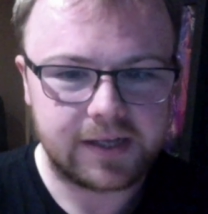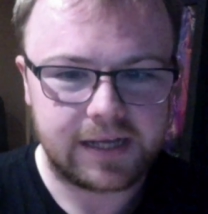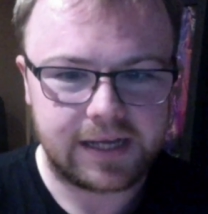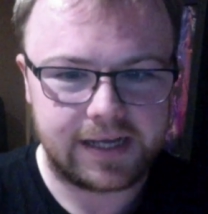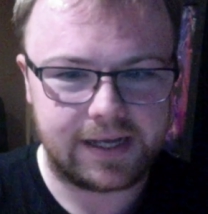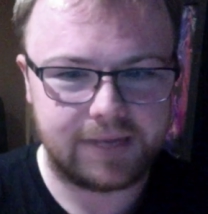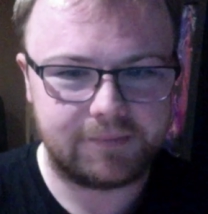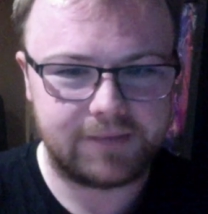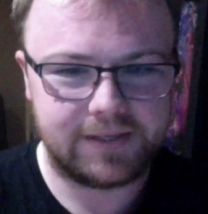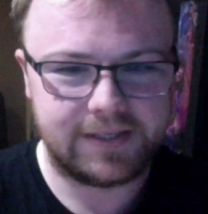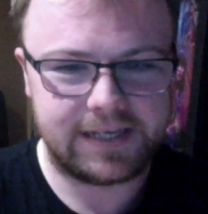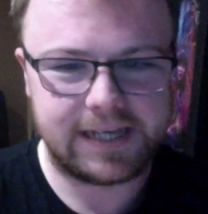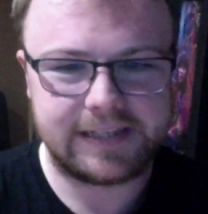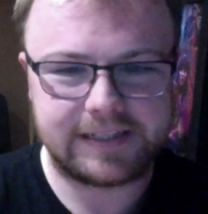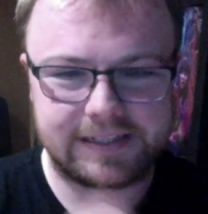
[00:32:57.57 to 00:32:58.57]
And
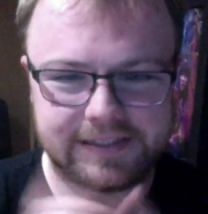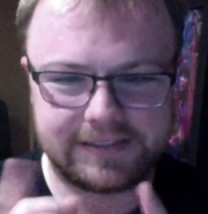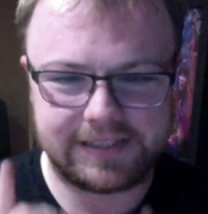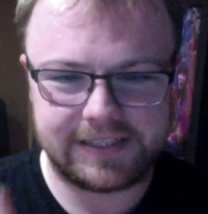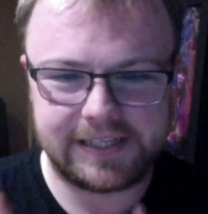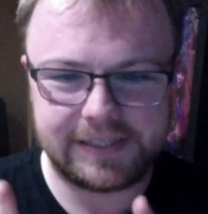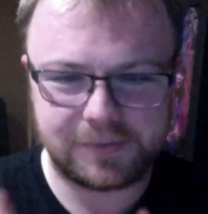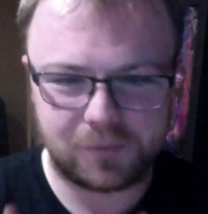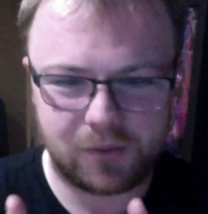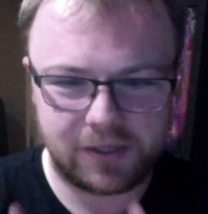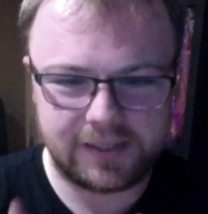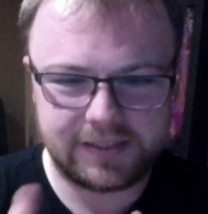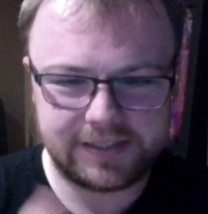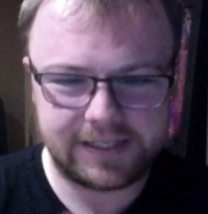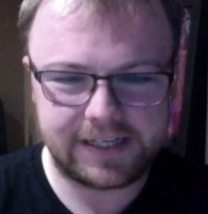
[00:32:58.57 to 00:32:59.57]
because there is
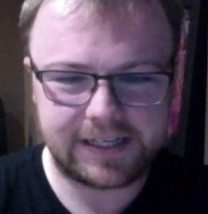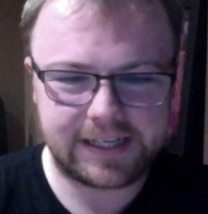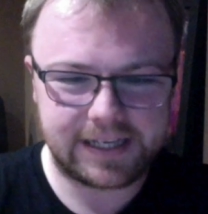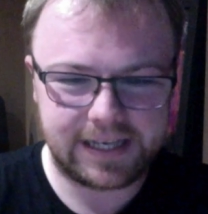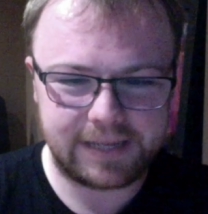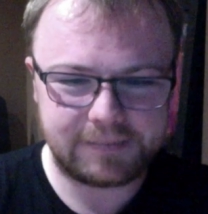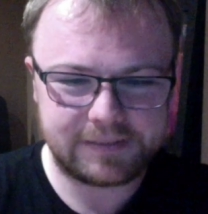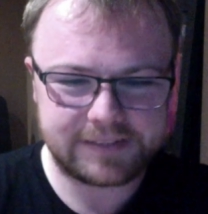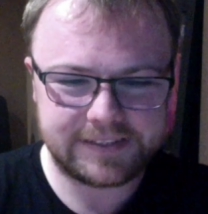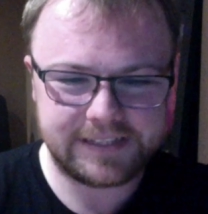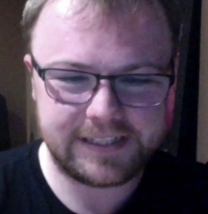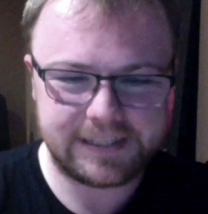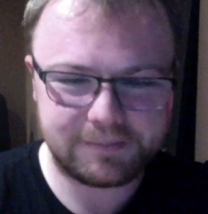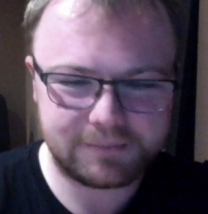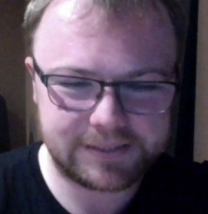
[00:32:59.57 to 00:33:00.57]
one clip and
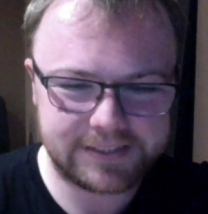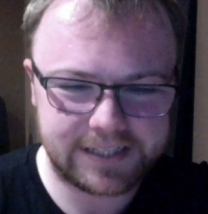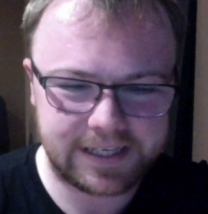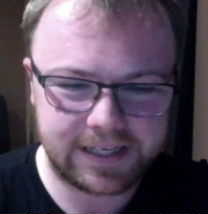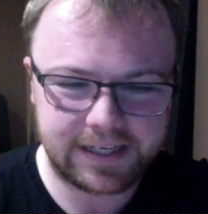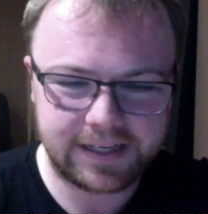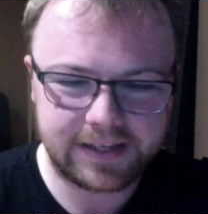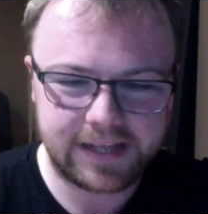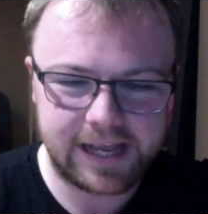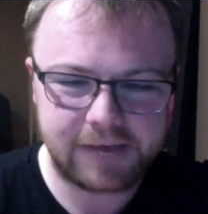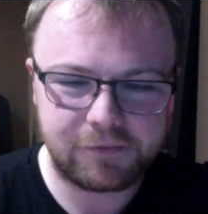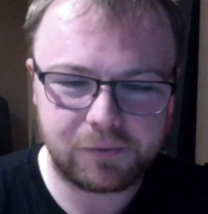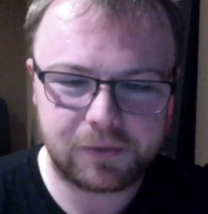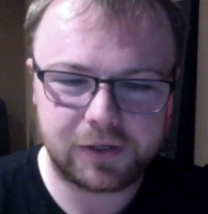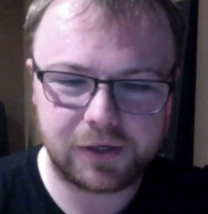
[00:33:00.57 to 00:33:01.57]
scene in particular that
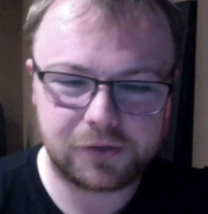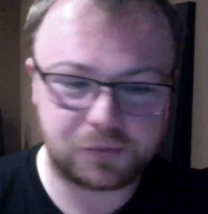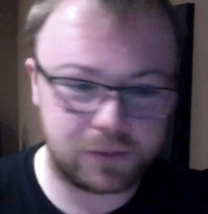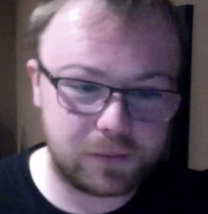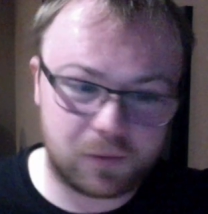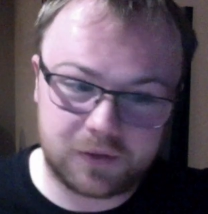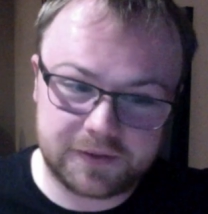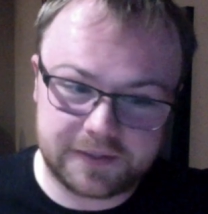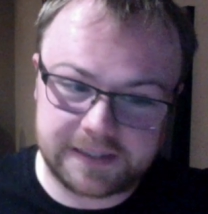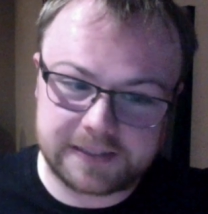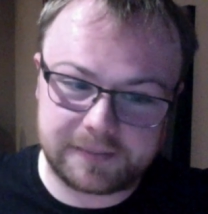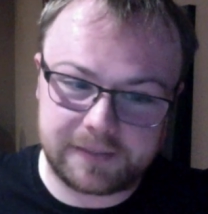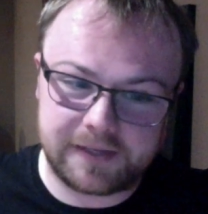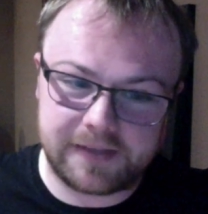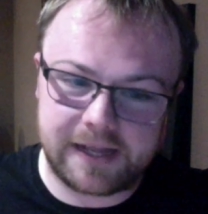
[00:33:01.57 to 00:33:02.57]
everyone knows we wanted it to
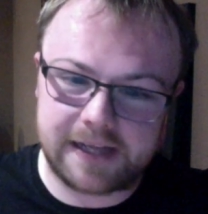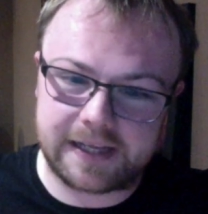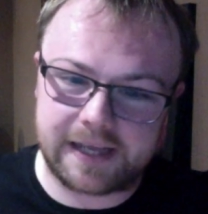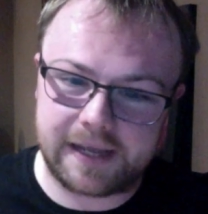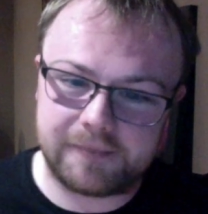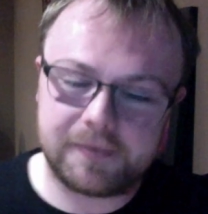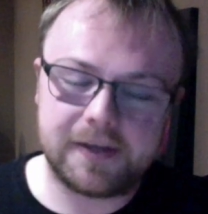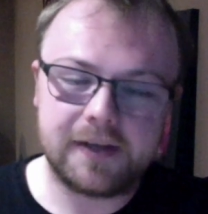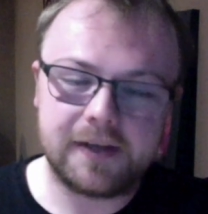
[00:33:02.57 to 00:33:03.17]
be in that game,